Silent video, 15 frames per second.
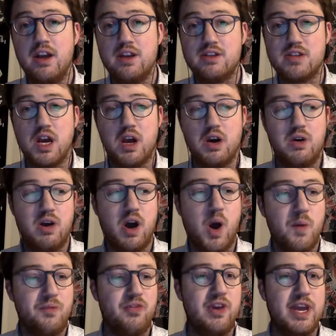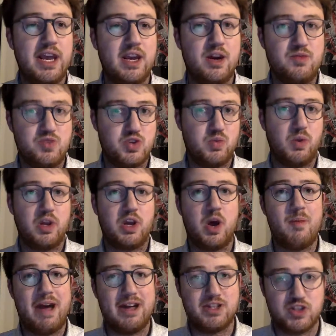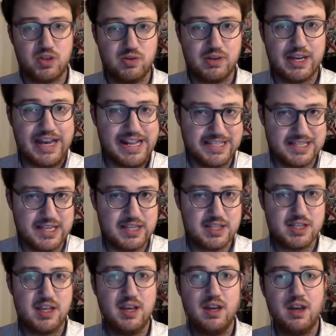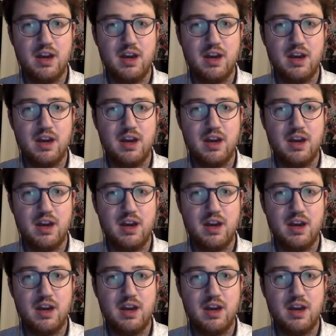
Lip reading: So hopefully countries will come out soon against this.